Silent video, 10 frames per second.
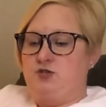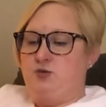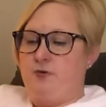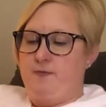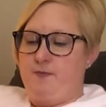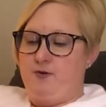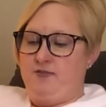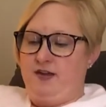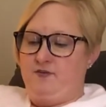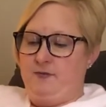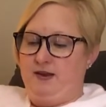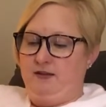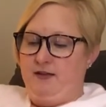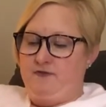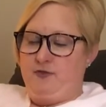Do you remember that everybody
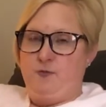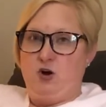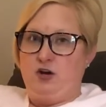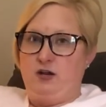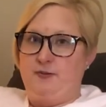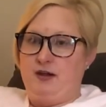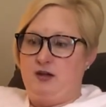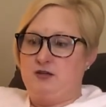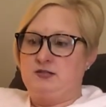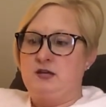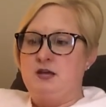left the party because